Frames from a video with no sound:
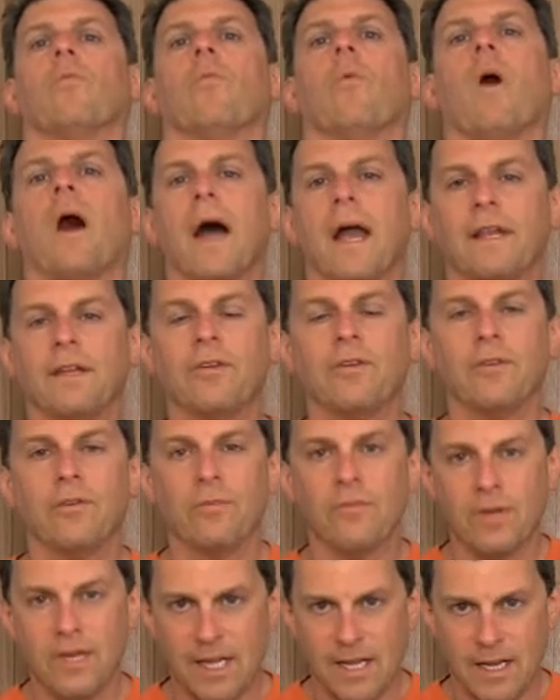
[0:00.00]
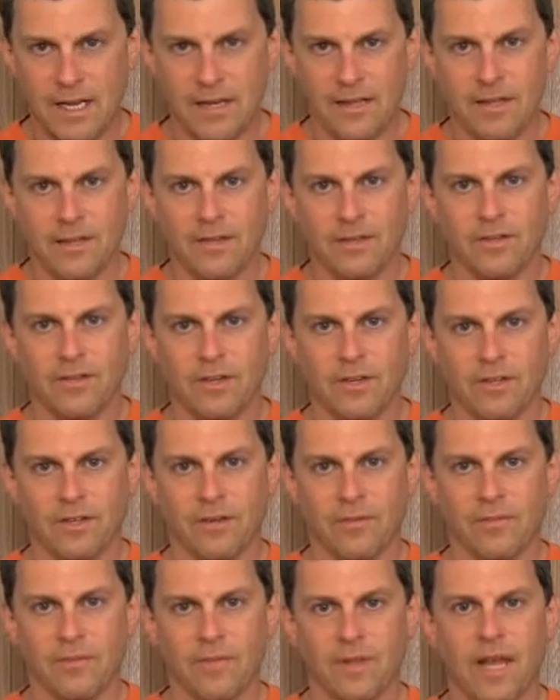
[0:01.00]
Why do you need this
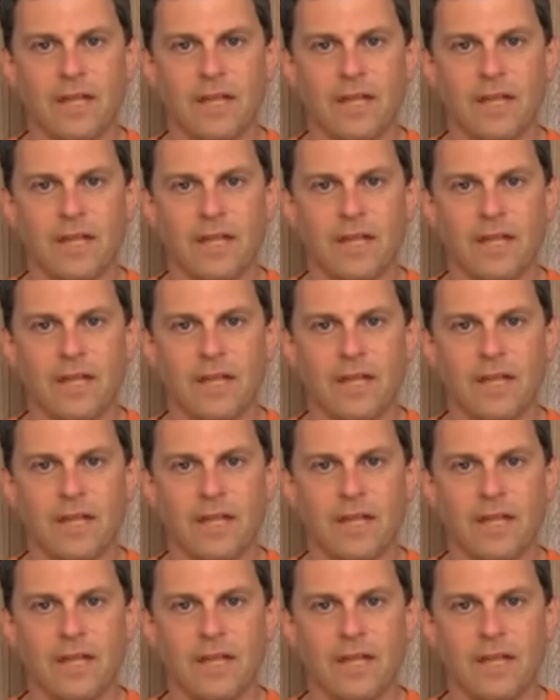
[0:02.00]
system?